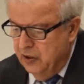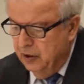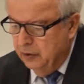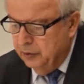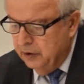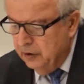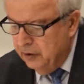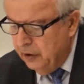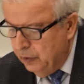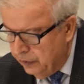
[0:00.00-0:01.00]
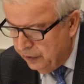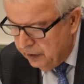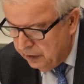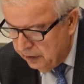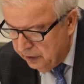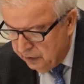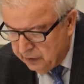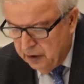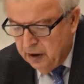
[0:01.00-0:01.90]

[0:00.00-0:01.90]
including Lutherans,